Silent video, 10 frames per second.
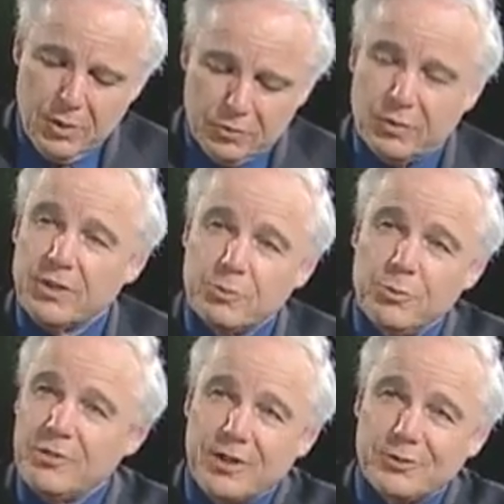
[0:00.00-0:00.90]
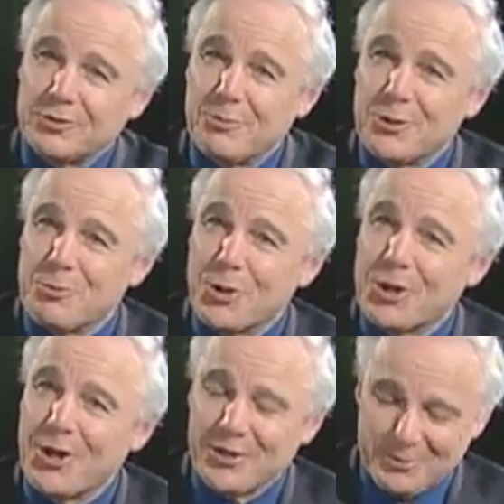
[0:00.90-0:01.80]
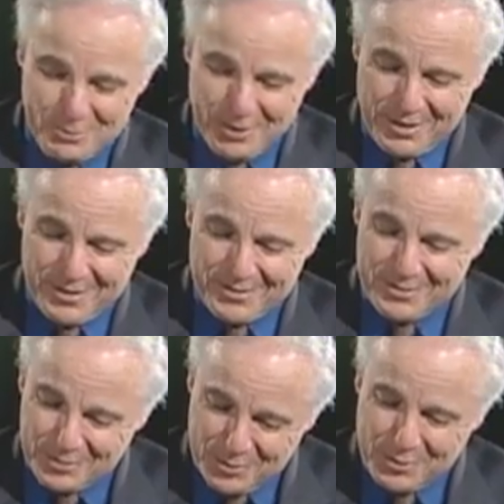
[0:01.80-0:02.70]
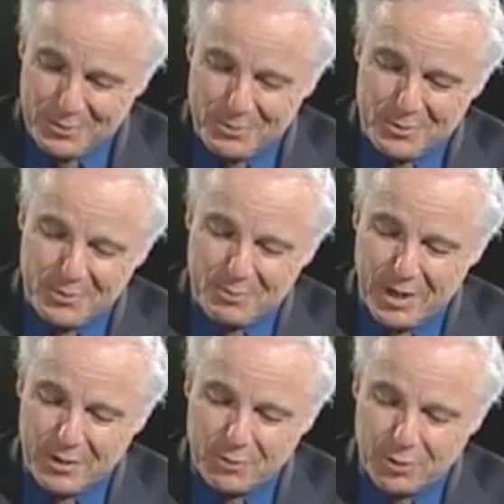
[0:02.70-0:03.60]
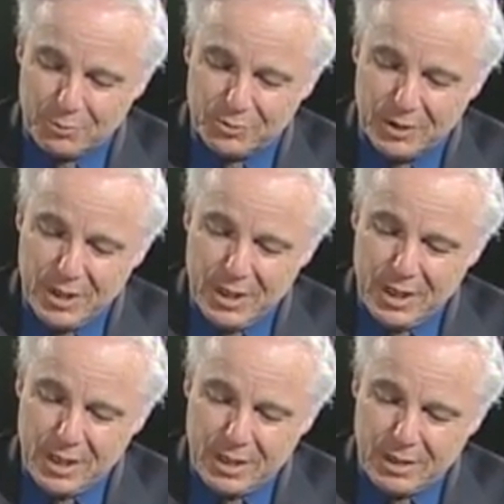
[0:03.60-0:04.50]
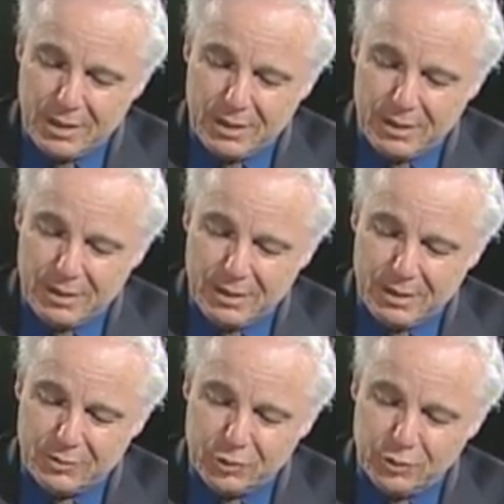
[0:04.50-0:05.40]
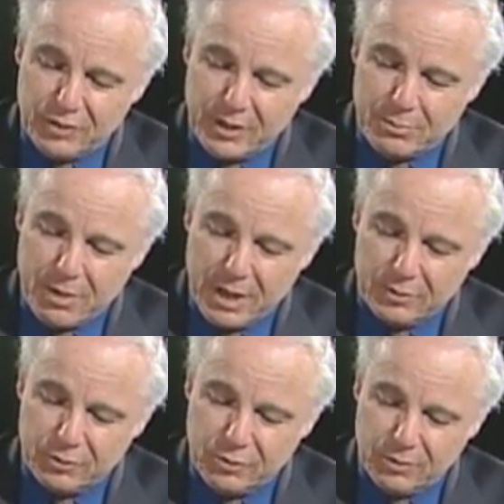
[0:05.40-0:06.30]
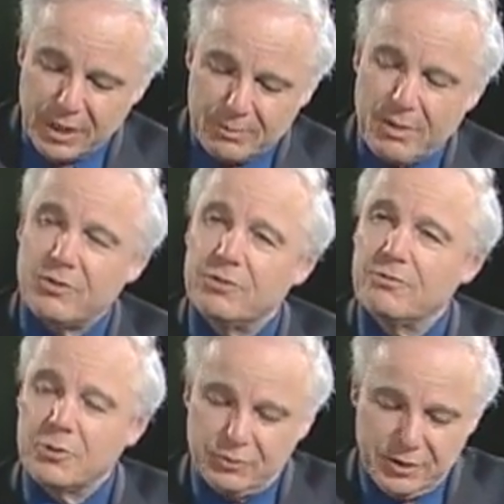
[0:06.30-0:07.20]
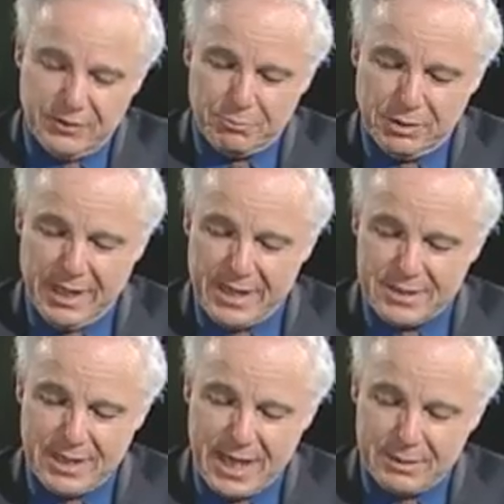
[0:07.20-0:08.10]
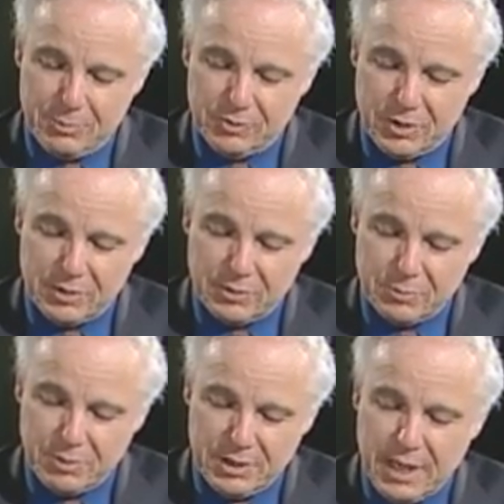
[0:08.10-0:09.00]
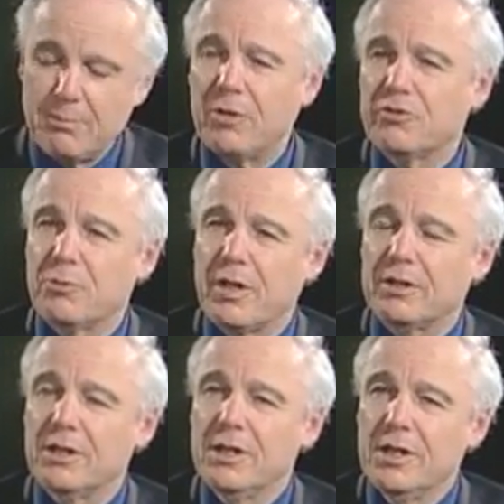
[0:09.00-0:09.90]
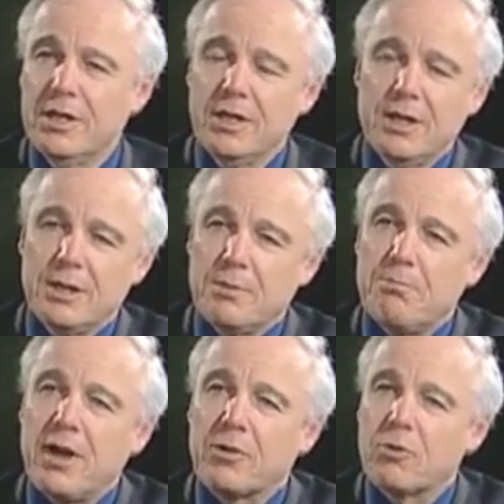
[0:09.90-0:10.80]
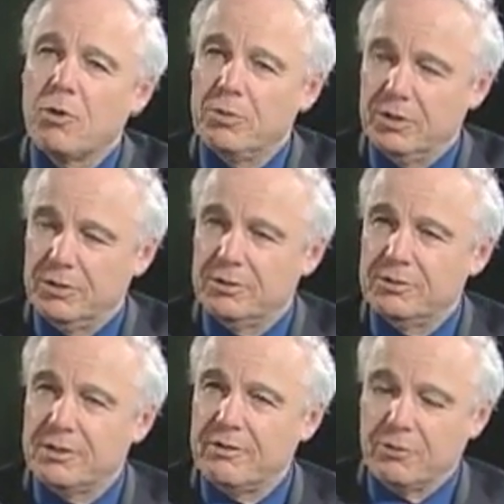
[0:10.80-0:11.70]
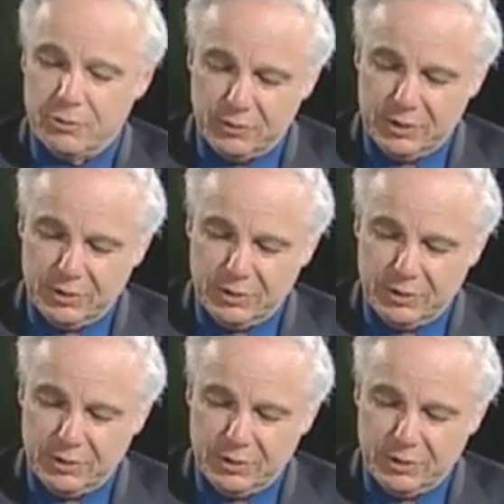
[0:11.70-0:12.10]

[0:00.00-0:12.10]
So let's move now to some of your more current, the microbes. So you say the biologists know a lot about the diversity of plants and animals on Earth, but not much about microbial diversity.